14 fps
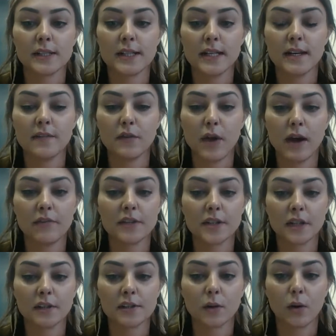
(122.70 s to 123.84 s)
see if you haven't
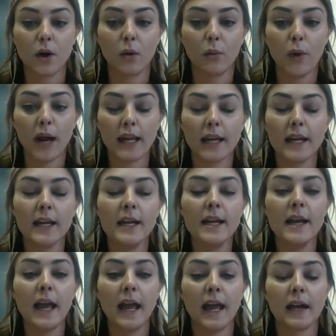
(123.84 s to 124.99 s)
done so already,
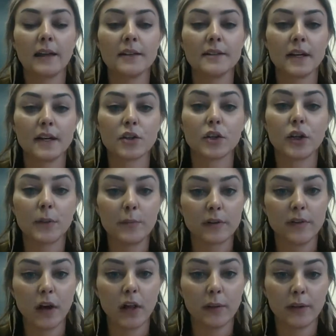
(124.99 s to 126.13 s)
and turn up your
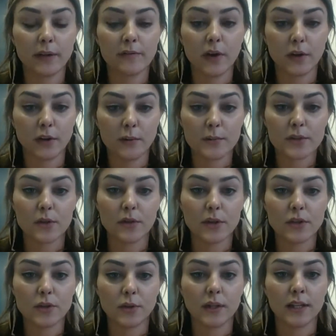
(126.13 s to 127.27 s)
volume so
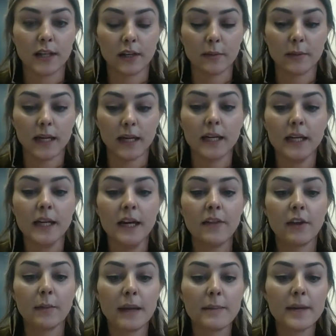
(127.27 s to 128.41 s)
that you can hear me.
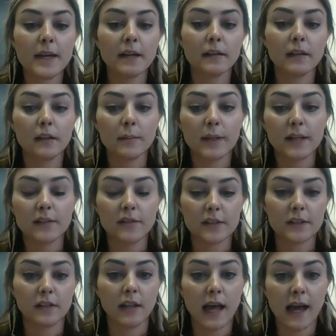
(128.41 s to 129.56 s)
There may be a little bit of a
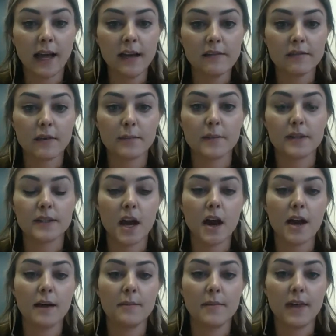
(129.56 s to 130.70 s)
delay from the
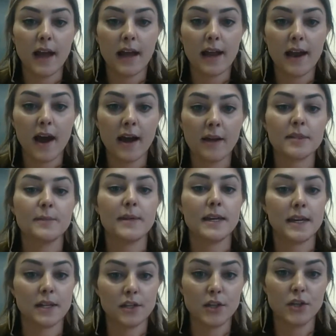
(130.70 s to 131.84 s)
time that I'm
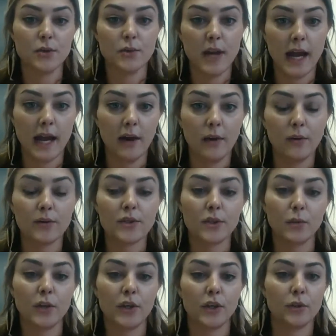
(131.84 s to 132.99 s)
speaking to you now to
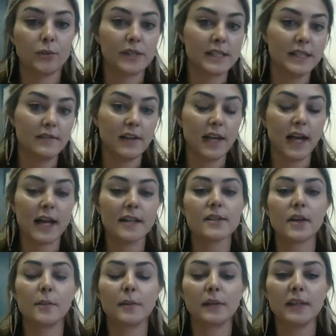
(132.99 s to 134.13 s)
when you're receiving it. So
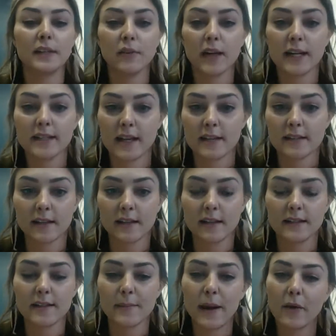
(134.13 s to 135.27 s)
I believe when I tested it,
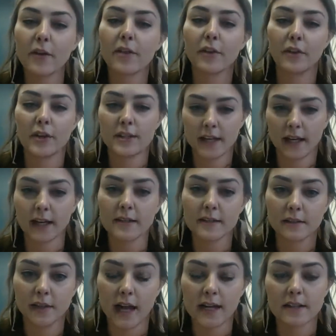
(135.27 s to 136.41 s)
it's about a 30-second
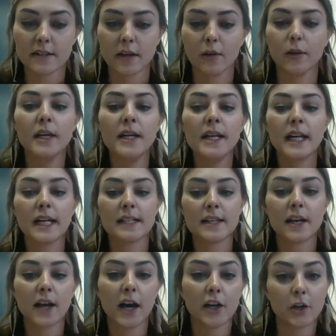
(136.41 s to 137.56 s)
delay. So it's not
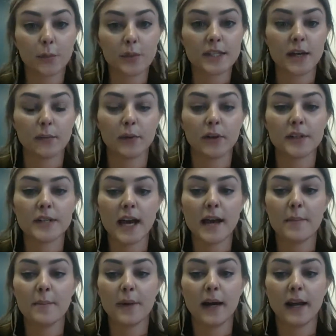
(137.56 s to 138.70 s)
100% real
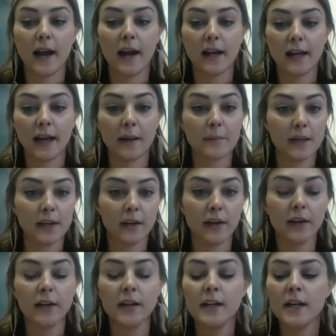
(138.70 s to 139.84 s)
time, but I am
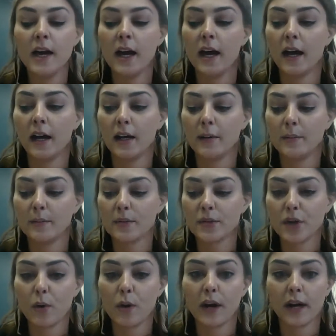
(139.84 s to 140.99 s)
here.
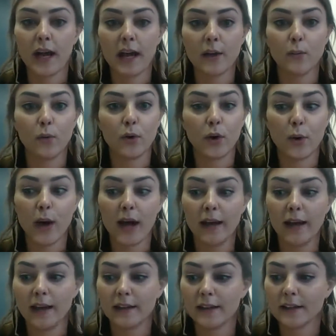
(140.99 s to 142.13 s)
So again, we'll go ahead
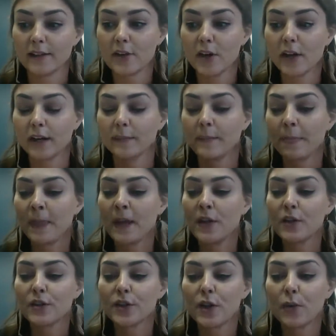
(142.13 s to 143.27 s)
and get started.
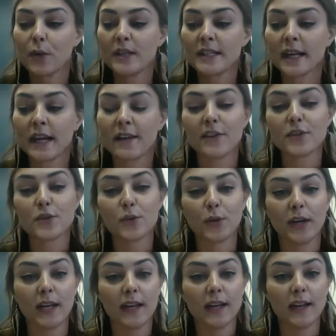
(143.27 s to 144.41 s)
So once again, this
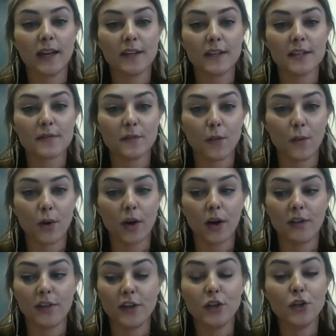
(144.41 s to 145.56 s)
training is
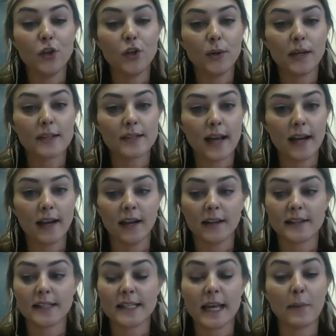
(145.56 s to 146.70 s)
for the new exciting
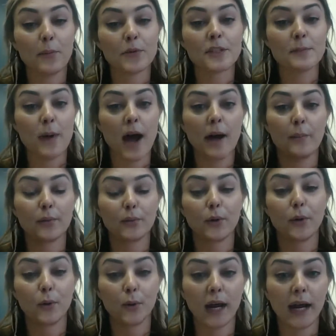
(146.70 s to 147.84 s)
sample spot
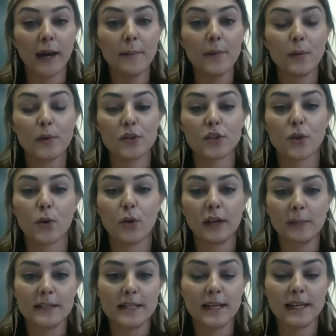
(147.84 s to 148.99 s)
program, which is going to
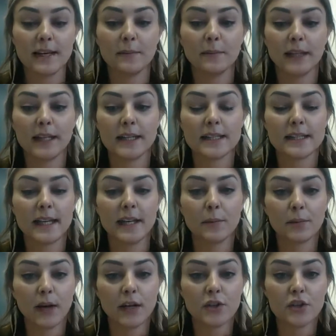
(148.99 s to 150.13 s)
be taking place in
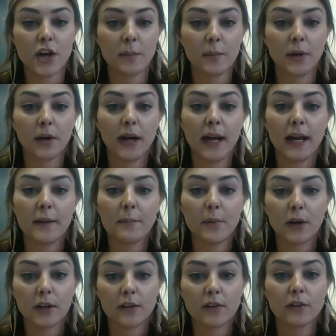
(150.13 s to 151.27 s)
Price Chopper and
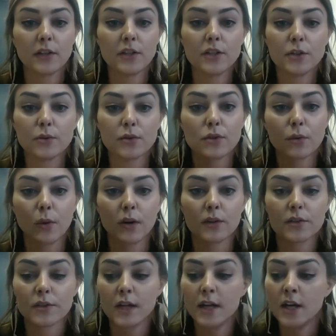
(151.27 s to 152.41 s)
Market 32
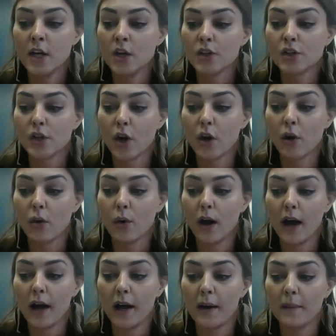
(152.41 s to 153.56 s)
stores. So
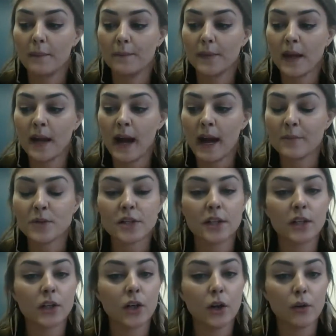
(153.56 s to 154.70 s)
I'm just going
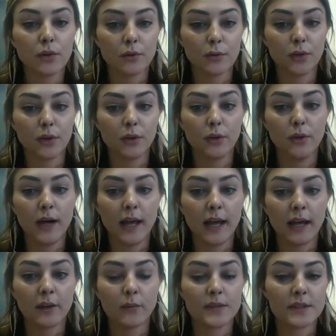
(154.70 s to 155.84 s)
to go through
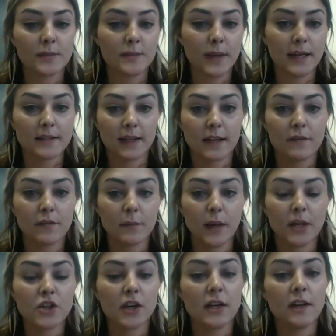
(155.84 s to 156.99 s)
and with some basic
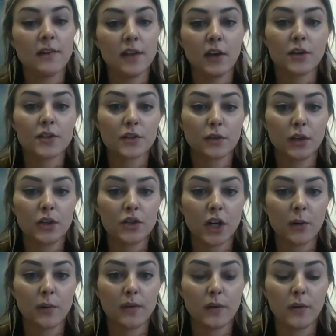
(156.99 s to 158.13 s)
information, and then I'll screen
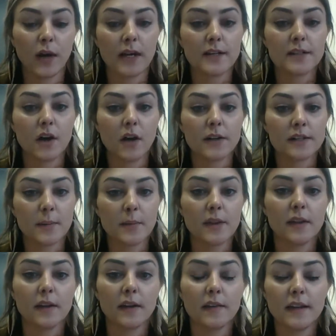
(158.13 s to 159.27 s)
share with you guys on some of
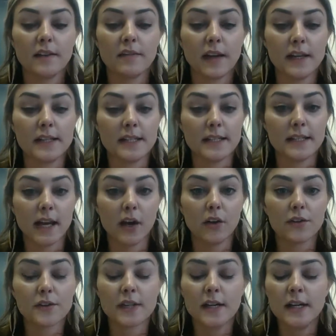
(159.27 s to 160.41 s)
the event
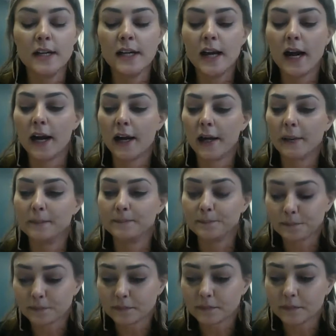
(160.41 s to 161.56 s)
details. And